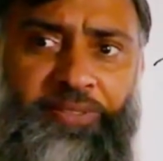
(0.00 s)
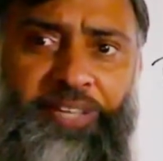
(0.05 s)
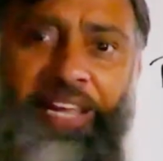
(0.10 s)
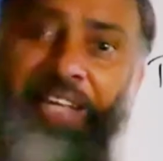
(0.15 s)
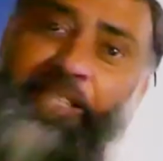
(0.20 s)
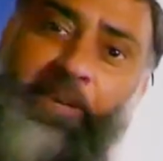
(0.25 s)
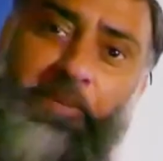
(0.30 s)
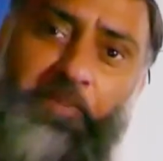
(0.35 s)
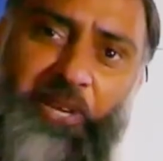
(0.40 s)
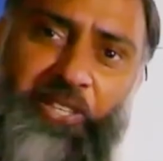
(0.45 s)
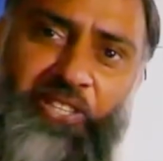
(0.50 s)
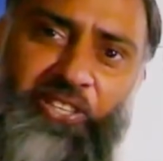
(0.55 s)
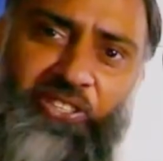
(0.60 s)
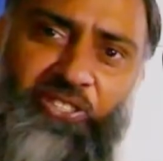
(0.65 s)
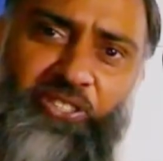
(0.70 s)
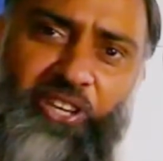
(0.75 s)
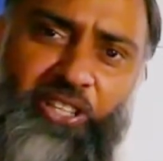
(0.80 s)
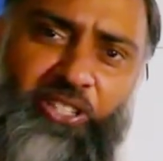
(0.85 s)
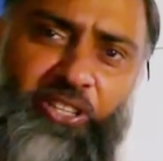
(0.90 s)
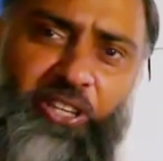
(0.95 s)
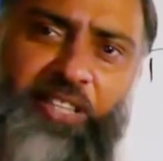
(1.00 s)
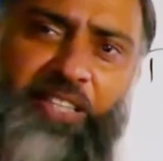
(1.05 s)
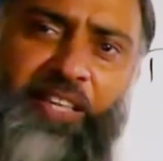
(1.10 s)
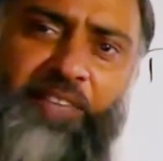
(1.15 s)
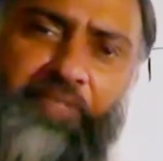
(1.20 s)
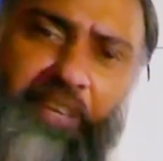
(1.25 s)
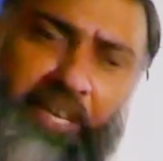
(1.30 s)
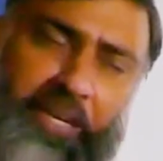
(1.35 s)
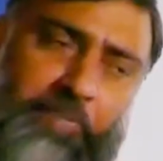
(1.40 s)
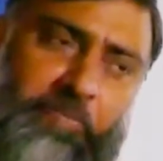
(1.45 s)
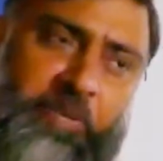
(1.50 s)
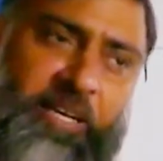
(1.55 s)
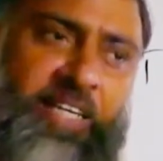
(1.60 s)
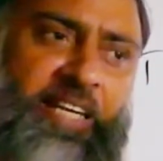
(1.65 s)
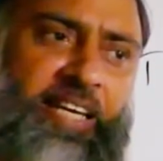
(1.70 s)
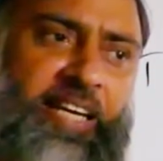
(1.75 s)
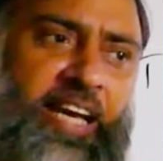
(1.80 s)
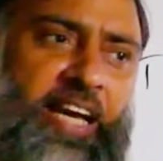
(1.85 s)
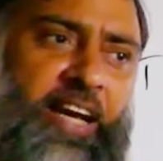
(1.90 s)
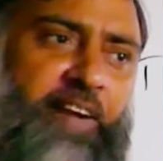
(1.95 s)
And the basic structure in the very
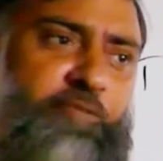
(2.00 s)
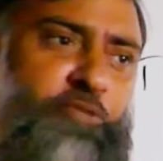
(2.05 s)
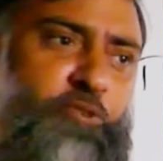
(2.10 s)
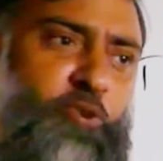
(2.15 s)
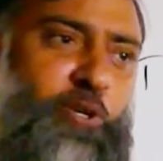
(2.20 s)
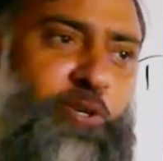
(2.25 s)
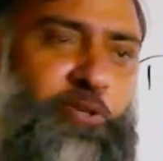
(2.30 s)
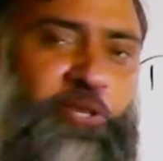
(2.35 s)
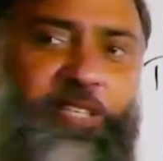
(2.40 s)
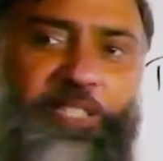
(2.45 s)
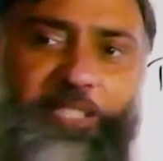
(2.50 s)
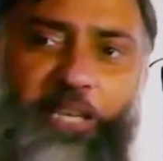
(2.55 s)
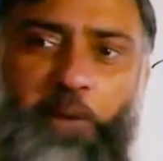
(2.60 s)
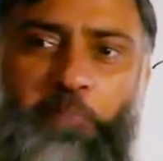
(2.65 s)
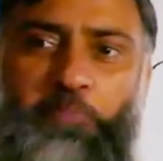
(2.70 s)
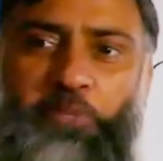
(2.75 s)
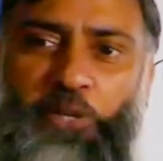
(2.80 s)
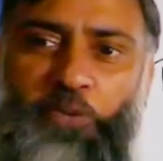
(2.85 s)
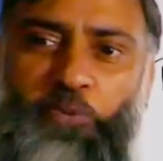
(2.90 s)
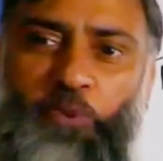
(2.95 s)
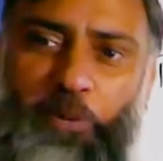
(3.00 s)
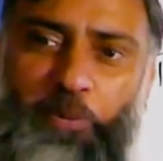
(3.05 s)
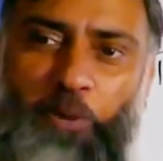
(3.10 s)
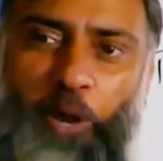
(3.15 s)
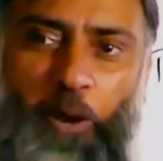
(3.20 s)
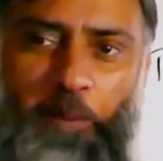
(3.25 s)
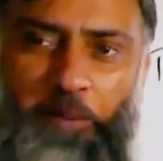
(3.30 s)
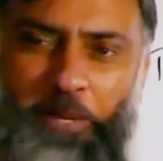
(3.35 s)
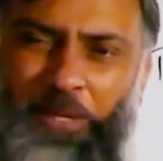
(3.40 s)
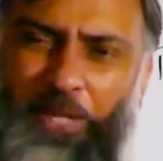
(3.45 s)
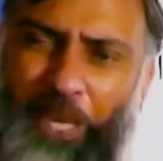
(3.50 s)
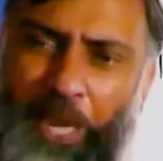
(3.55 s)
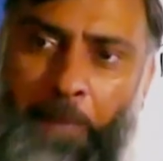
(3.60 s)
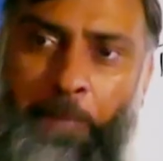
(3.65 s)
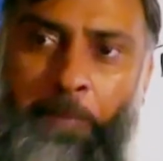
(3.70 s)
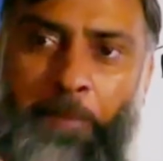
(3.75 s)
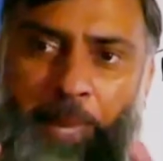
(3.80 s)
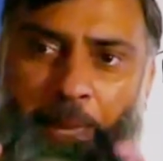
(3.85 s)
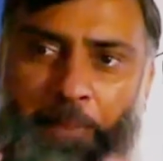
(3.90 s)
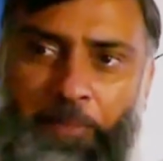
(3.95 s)
beginning I have told you the subject, verb, object.
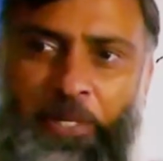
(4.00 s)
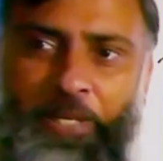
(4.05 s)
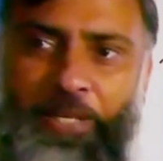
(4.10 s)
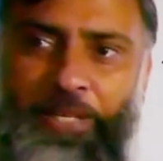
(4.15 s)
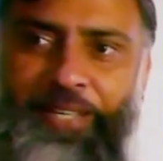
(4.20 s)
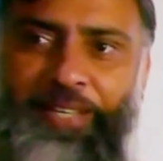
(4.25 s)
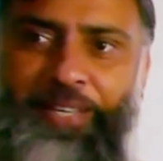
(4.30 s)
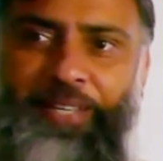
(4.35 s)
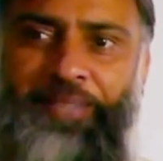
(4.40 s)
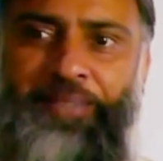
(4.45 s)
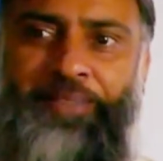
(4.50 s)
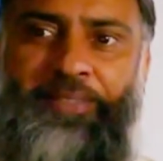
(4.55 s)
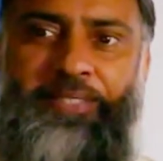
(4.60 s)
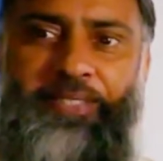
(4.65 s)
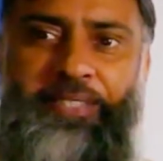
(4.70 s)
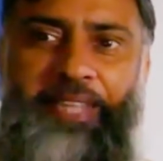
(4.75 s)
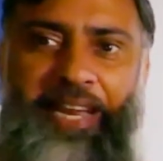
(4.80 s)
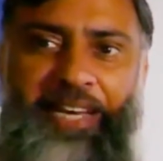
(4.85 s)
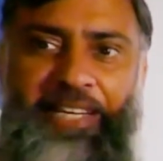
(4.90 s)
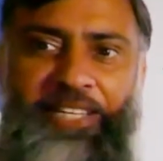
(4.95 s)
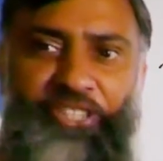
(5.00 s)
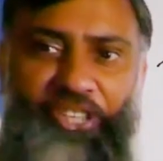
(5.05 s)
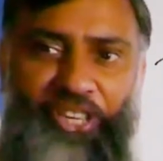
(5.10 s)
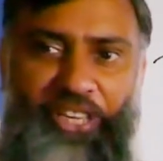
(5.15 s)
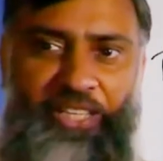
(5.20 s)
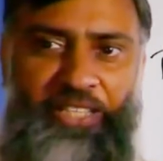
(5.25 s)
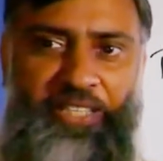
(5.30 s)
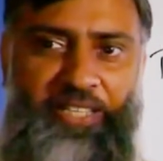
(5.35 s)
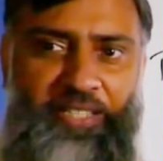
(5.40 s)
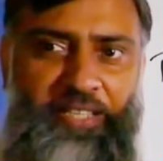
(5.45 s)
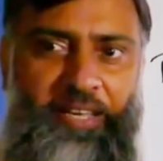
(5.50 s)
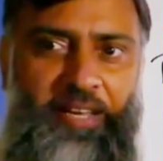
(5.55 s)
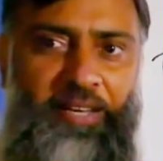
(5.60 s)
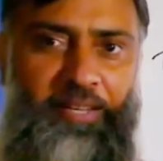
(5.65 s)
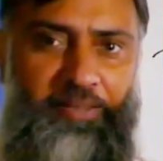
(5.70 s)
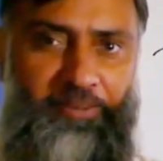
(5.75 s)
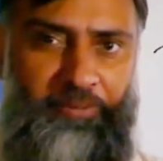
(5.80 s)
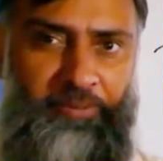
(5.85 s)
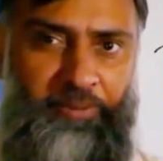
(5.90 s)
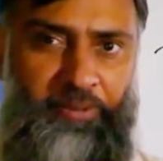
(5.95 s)
There may be slight changes
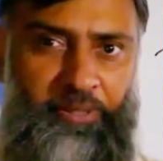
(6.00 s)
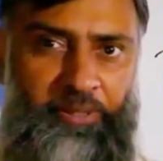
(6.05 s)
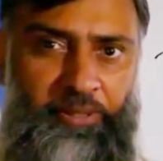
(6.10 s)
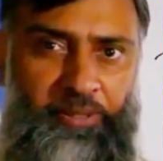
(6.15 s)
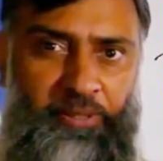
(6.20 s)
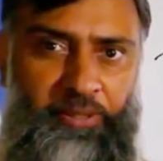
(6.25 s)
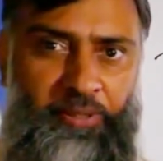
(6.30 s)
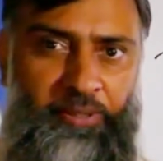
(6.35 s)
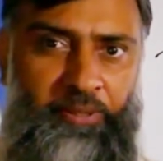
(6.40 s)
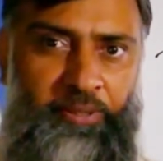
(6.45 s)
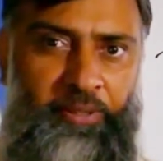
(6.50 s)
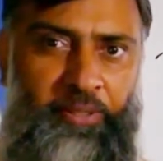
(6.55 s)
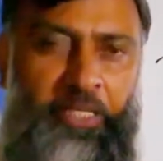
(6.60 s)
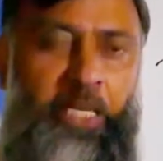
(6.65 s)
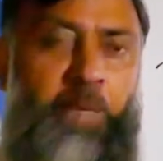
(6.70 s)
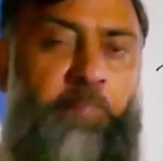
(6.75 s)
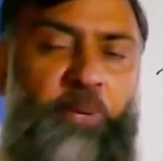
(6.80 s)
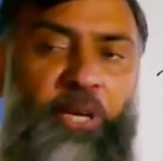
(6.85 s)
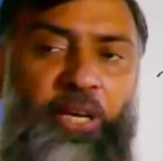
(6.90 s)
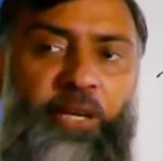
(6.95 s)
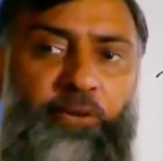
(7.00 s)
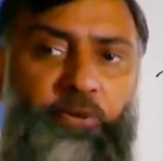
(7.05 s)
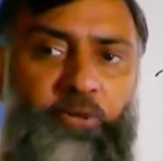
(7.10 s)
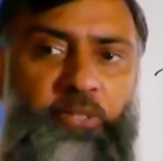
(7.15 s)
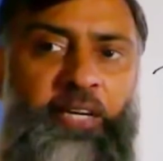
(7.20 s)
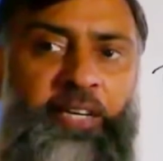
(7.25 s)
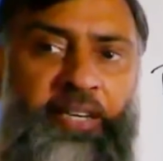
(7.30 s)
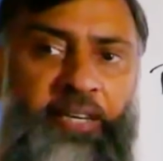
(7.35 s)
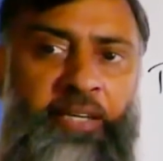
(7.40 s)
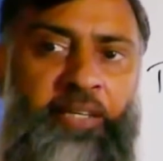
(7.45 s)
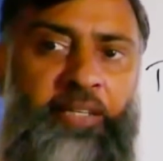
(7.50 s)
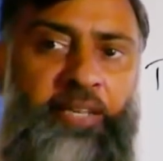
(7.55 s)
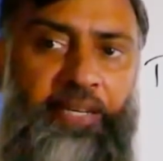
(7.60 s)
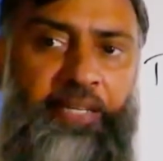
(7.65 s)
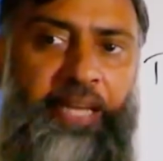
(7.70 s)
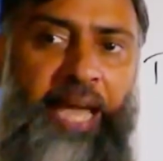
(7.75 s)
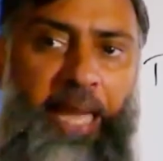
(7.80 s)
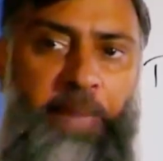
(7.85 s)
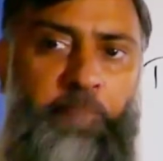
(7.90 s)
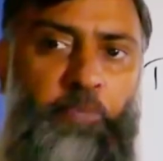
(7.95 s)
are keeping in you the
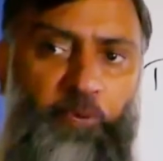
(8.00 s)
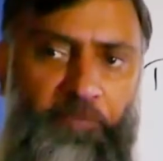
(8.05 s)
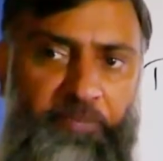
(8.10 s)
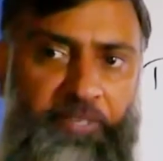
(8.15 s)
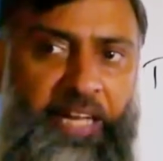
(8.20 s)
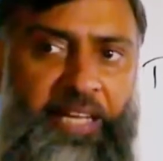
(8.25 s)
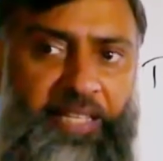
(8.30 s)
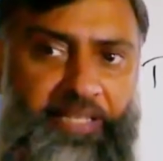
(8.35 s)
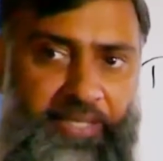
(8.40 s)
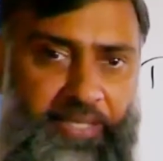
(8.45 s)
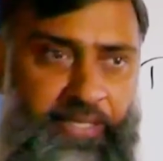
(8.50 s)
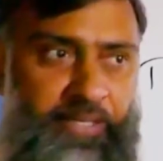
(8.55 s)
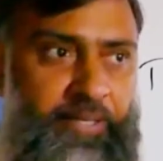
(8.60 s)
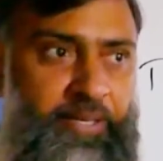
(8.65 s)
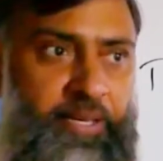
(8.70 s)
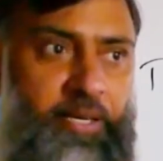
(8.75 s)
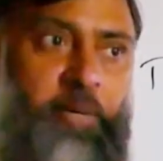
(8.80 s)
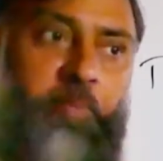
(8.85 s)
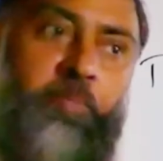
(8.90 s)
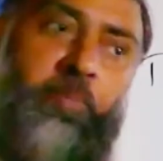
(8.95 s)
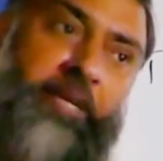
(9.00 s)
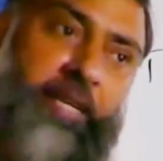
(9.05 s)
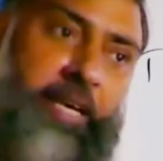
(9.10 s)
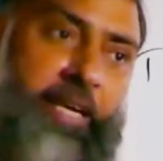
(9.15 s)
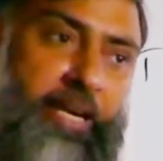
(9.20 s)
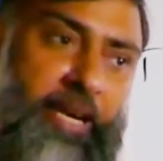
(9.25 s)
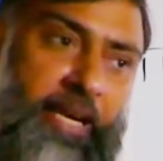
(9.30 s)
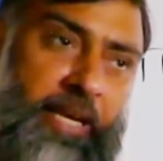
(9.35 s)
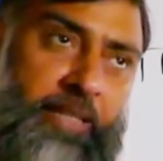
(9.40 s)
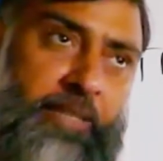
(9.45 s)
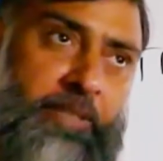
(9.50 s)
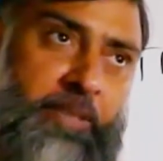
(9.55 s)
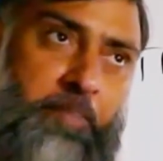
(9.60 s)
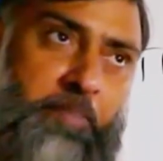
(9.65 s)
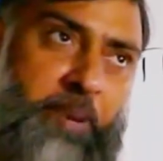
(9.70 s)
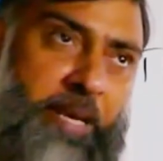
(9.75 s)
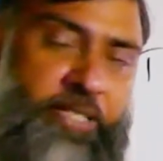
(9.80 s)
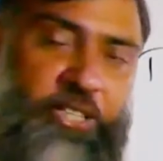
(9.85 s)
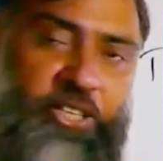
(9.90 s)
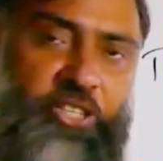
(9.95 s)
type of tense, but again the
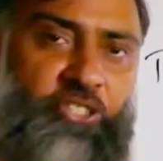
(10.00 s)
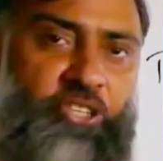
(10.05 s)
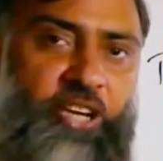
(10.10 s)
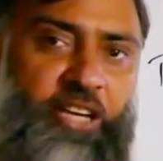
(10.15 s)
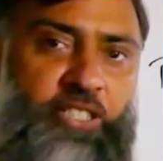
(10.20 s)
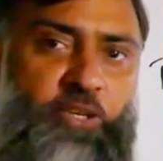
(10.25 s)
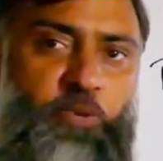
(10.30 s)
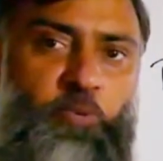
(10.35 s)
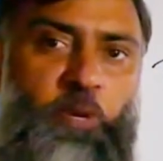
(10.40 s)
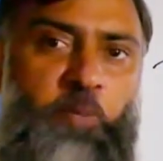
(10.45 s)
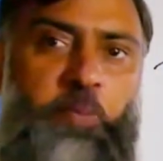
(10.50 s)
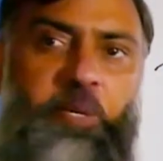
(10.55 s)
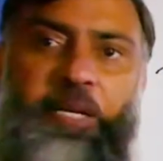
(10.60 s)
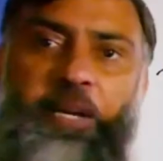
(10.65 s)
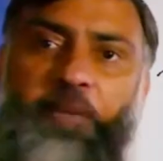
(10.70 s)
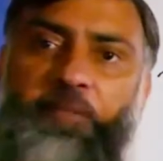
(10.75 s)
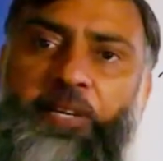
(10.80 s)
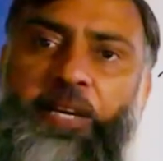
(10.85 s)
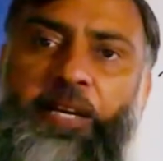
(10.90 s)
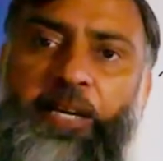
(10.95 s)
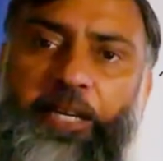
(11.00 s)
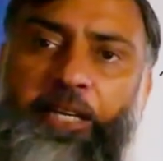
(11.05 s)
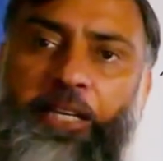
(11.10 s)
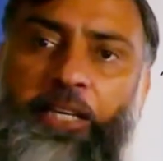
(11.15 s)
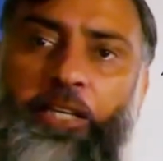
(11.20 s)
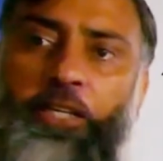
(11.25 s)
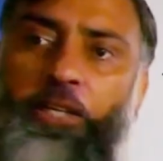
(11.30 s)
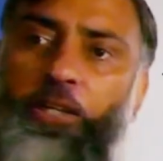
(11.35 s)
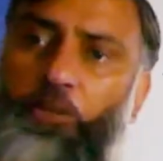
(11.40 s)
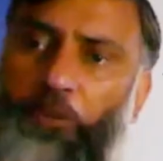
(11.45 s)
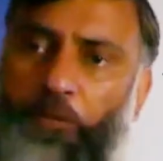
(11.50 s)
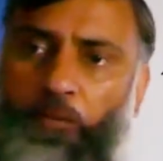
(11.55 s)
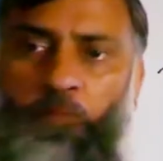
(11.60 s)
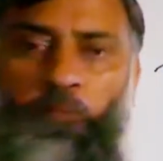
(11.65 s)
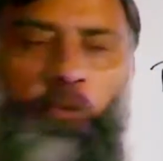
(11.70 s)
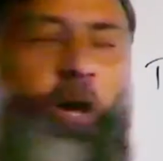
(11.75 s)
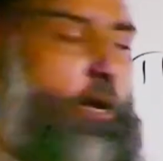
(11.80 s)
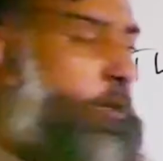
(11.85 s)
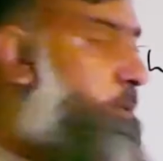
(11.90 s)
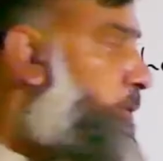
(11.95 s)
basic structure will be definitely
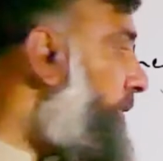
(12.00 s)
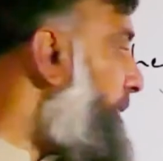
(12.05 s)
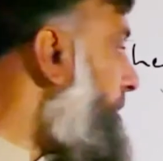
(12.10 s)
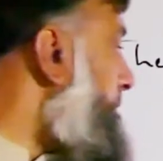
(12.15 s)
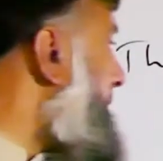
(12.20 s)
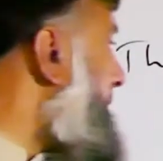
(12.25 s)
followed.